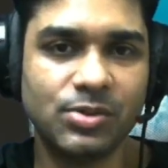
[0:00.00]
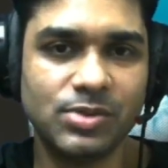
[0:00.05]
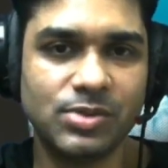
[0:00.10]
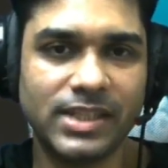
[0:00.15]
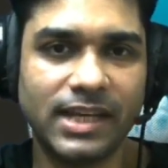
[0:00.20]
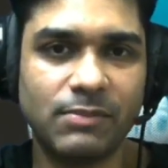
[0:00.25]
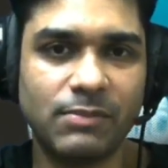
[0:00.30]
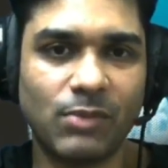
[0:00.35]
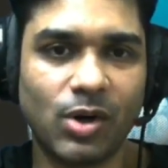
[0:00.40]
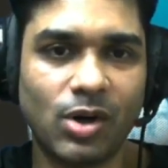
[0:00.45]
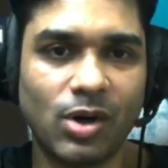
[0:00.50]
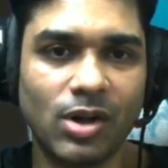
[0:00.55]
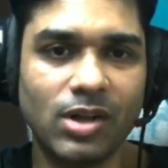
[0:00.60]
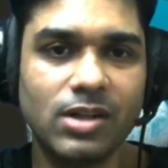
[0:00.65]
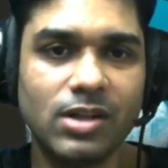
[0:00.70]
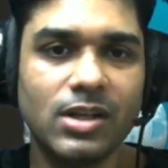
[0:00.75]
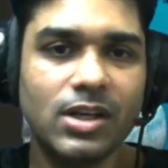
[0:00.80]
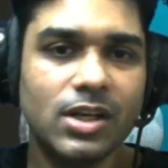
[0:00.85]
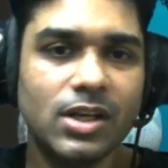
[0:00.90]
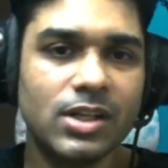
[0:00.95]
them all.
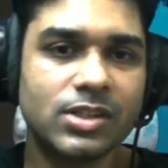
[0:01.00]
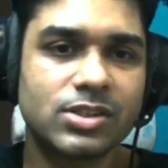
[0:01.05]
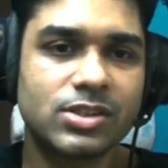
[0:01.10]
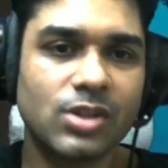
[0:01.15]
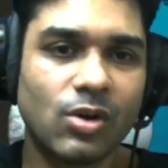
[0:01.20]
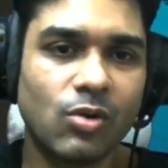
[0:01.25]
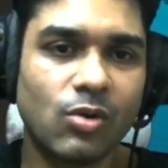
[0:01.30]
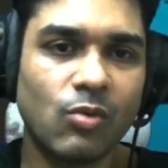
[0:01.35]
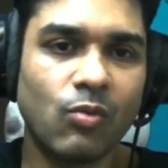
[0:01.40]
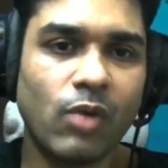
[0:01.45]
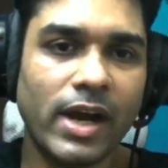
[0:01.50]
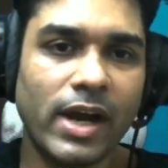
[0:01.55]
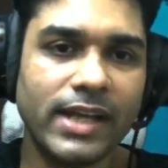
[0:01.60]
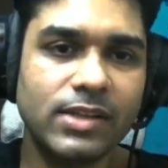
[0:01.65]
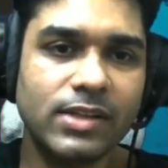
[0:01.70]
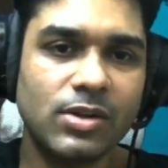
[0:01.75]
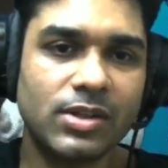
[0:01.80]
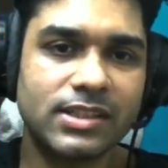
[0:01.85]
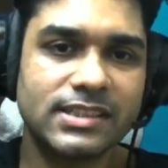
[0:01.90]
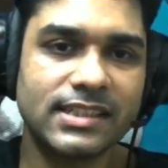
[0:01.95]
So why
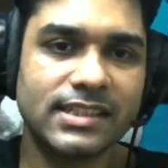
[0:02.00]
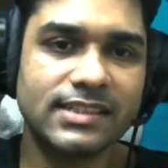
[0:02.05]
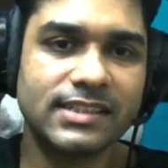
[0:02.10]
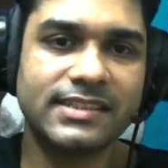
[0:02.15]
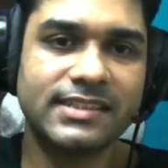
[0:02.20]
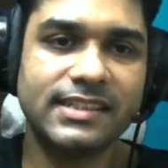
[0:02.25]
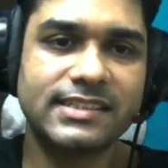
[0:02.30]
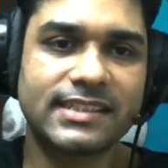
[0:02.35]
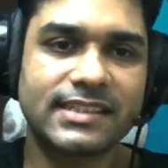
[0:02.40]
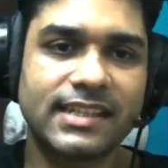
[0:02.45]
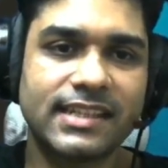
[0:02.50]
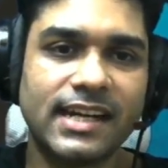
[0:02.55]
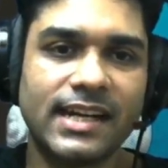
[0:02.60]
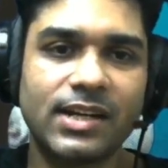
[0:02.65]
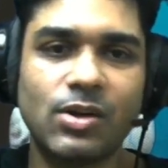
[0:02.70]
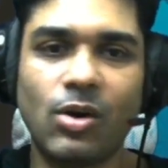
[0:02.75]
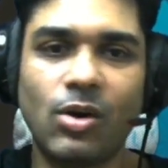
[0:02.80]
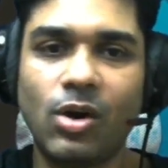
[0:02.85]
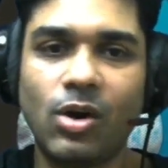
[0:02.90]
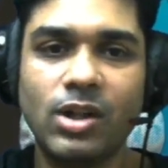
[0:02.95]
not just discard
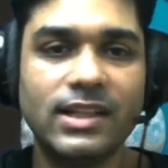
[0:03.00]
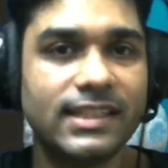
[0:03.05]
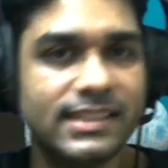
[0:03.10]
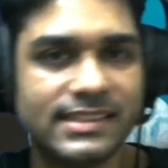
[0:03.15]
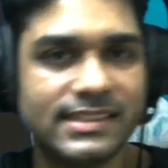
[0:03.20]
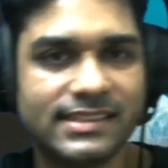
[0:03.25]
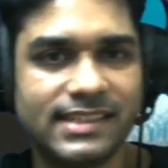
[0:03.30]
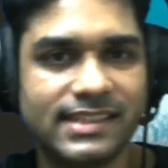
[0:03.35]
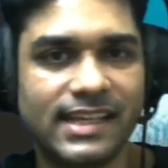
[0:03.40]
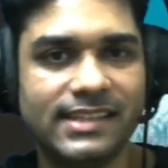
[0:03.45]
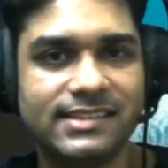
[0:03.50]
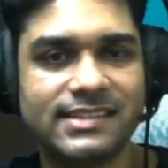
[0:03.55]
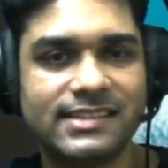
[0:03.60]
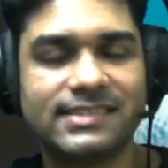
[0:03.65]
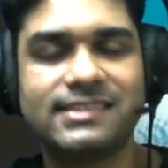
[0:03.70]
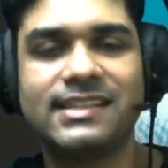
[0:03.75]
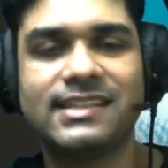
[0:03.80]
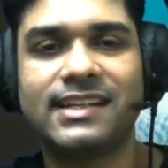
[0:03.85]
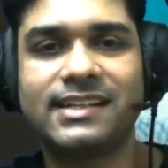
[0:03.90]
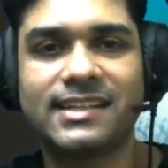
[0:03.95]
all these changes
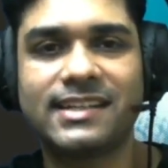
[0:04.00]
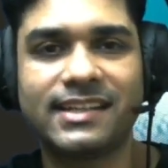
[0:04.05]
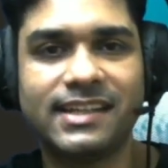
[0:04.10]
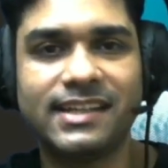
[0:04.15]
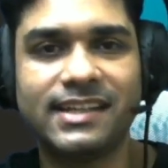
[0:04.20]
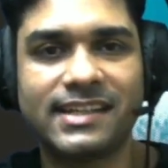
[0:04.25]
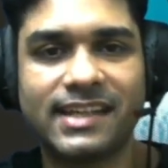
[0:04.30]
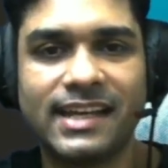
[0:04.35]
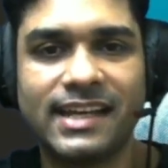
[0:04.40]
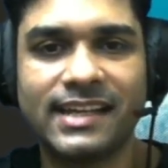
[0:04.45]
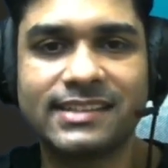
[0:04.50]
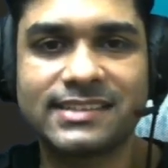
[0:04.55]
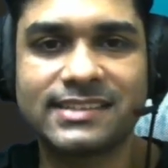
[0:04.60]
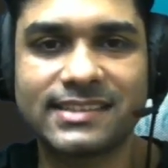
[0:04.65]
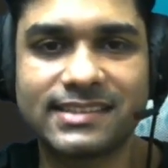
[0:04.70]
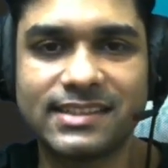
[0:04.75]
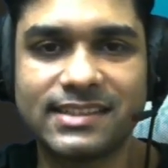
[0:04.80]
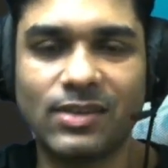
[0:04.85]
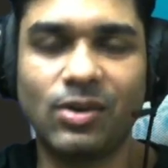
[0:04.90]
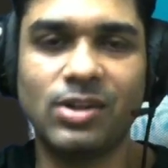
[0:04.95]
that Git
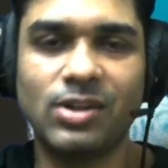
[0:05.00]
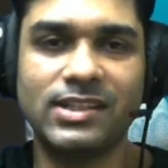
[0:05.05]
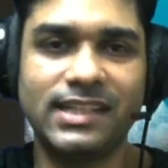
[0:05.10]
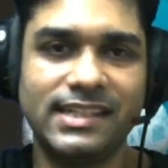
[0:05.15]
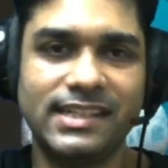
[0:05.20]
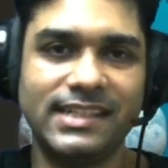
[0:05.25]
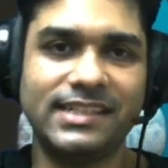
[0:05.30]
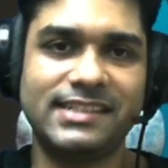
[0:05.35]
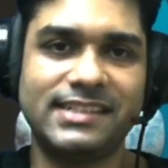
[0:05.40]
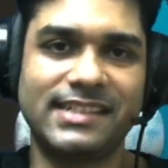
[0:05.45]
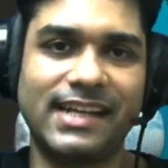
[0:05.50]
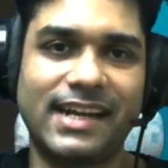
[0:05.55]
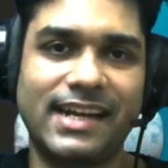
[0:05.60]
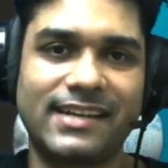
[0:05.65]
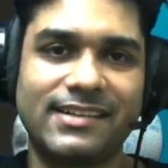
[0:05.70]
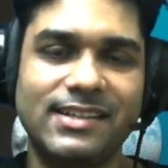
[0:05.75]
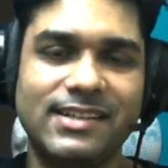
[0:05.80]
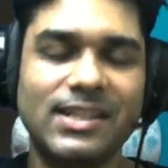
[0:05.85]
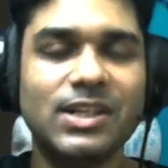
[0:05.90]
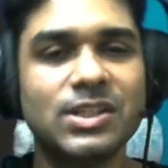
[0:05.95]
has already
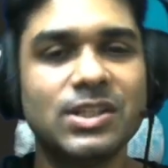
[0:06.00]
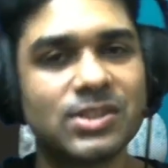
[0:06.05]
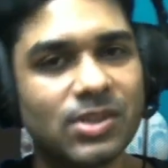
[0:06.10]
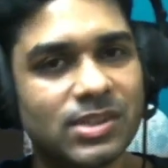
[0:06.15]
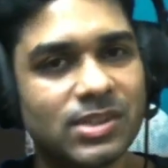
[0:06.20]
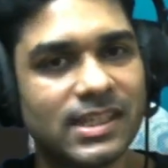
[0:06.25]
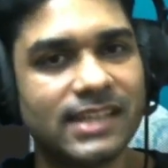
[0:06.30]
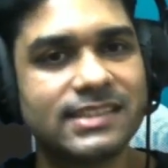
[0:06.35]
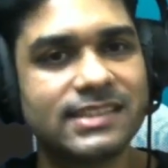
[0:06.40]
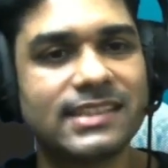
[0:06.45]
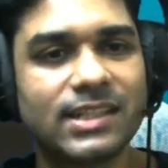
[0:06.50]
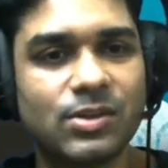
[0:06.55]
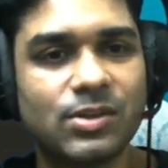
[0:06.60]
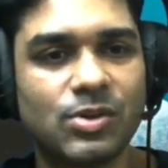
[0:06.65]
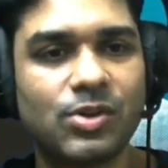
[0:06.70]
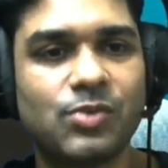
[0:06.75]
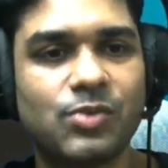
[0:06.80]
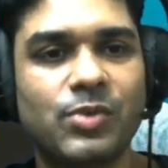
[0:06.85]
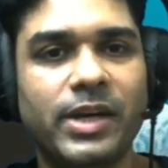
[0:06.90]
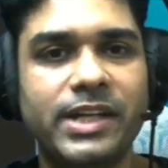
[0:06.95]
tracked? So that's a
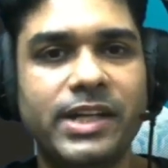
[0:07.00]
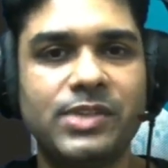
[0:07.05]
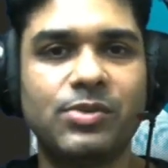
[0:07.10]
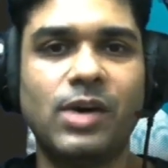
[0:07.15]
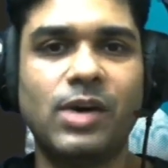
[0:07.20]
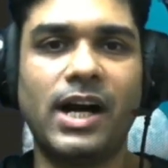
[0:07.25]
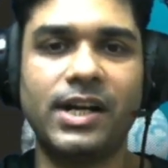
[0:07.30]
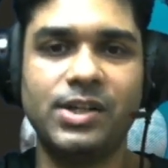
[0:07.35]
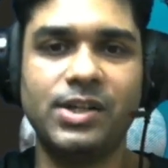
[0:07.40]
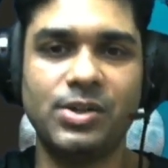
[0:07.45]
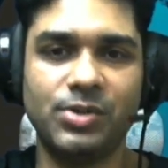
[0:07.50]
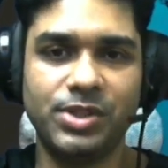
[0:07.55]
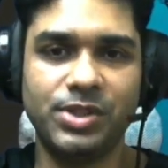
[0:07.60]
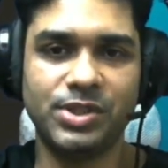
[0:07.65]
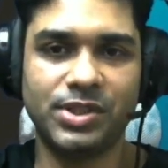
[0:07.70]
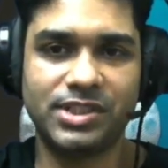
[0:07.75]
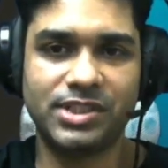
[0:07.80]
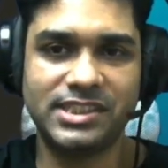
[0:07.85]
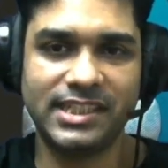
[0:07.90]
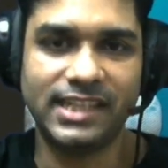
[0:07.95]
good way to undo
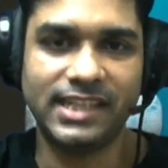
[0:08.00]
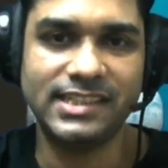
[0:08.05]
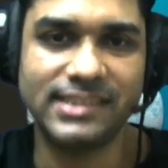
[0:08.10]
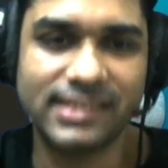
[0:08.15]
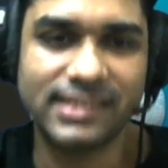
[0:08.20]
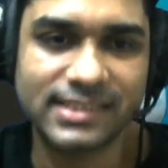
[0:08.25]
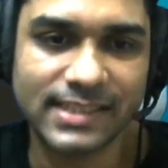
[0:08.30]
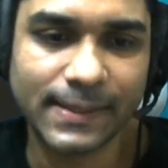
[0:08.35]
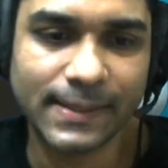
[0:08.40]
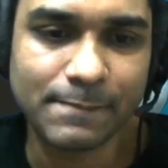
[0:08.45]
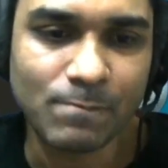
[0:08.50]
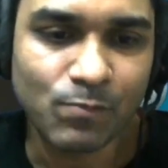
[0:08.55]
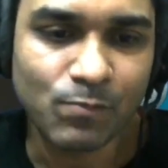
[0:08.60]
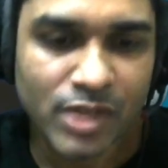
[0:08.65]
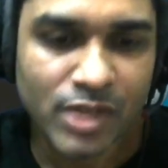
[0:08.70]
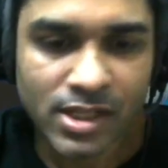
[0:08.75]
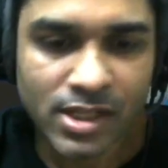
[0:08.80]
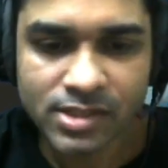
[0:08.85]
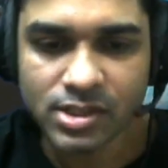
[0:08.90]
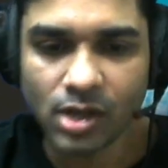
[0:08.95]
your changes.
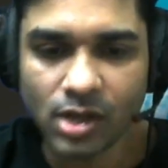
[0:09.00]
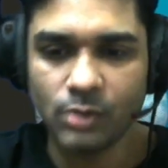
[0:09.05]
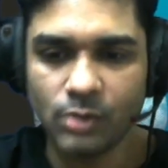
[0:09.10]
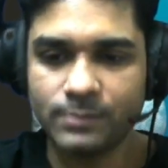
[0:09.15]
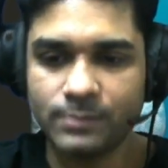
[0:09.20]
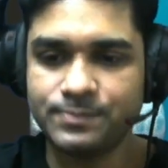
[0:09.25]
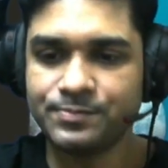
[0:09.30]
So